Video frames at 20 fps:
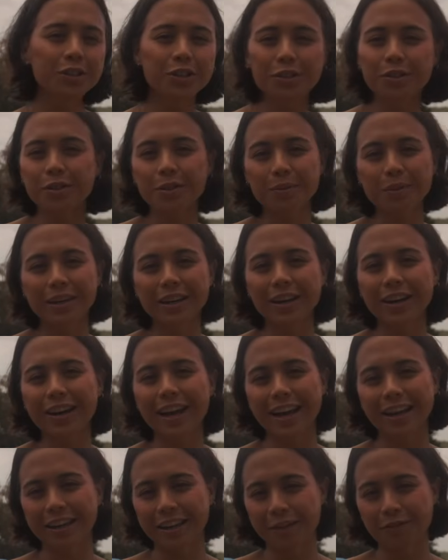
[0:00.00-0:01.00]
choose a winner,
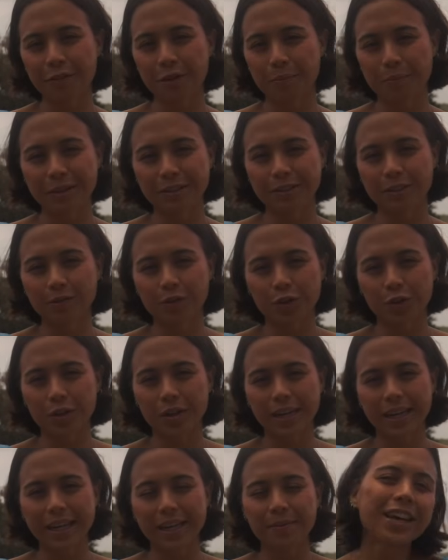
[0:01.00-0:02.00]
and give you a piece of
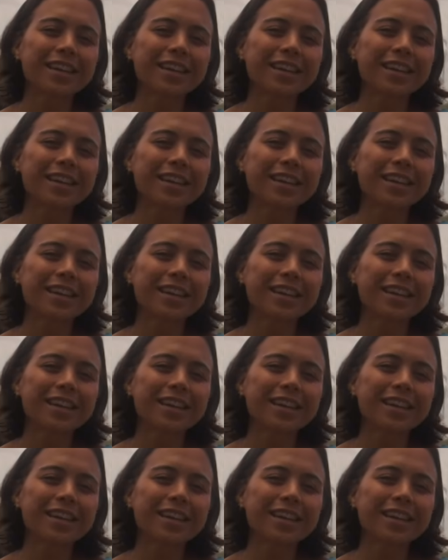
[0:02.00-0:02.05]
jewelry.